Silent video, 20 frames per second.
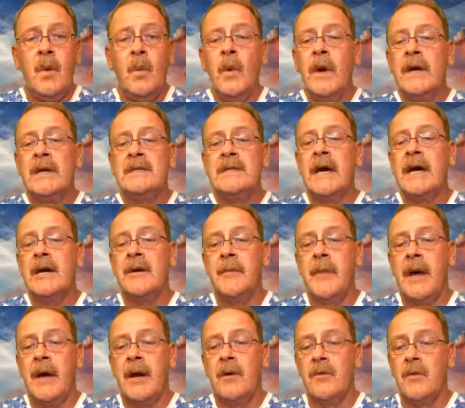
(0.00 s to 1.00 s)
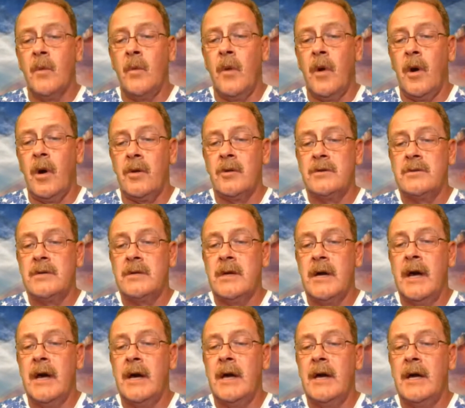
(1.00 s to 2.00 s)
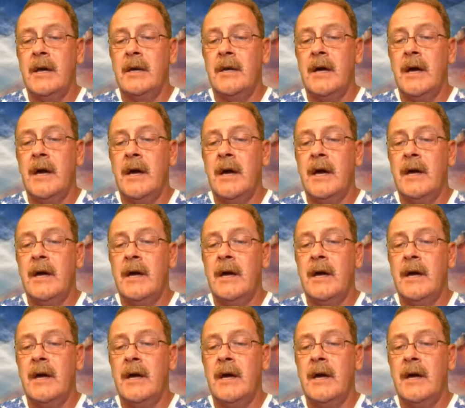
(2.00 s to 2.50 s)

we can take them out on the waters and